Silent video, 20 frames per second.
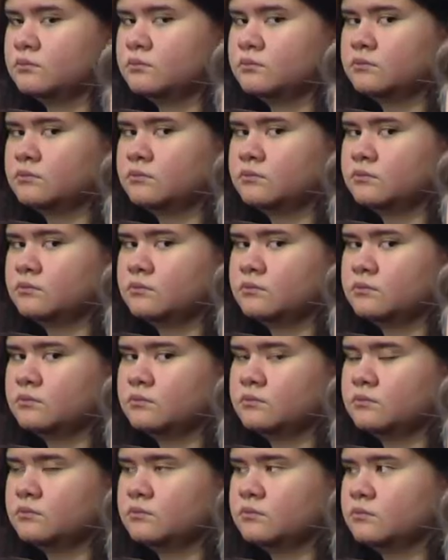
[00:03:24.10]

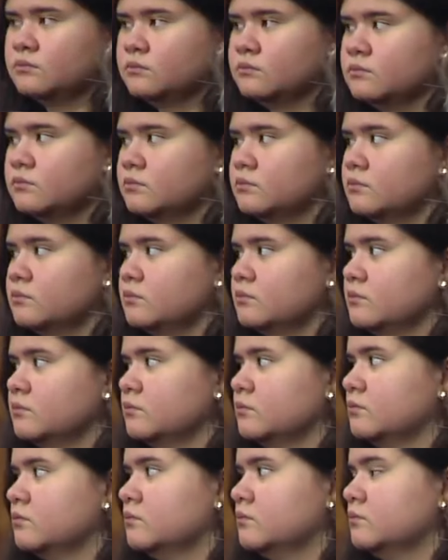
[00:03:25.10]

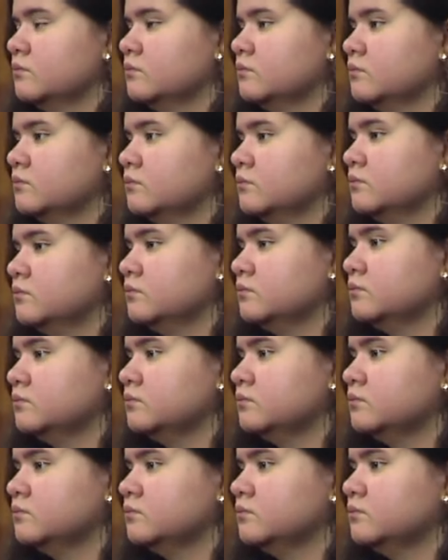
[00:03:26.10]

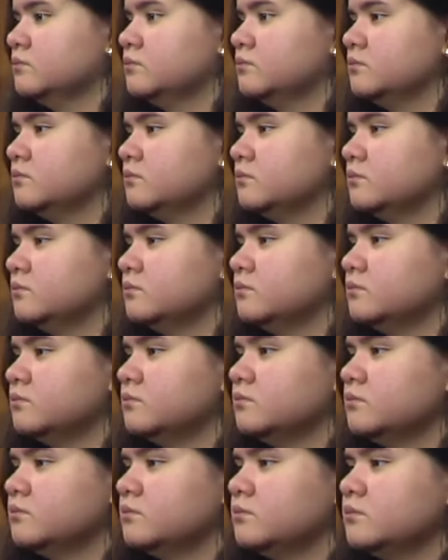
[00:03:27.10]

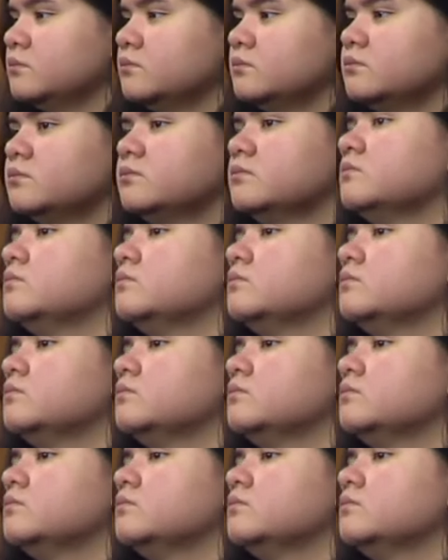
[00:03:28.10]
(silent)